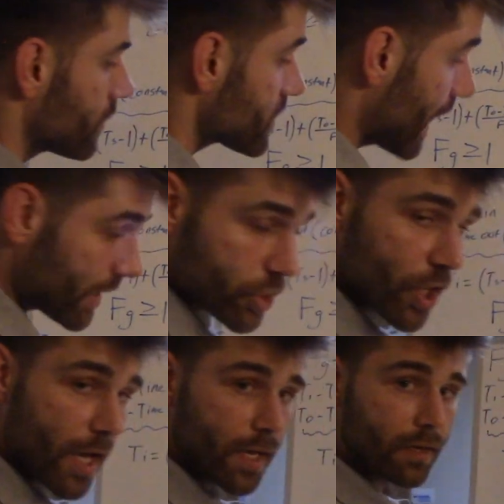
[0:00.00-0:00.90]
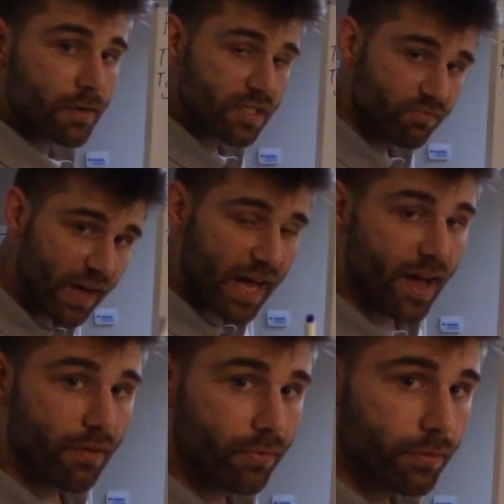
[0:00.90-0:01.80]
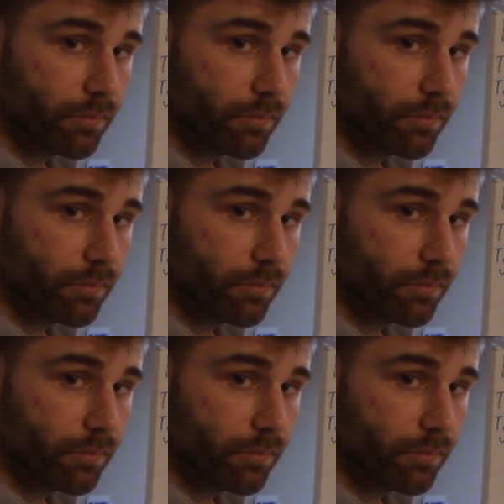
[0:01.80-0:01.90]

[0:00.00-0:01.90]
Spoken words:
It's not a J, it's a 5.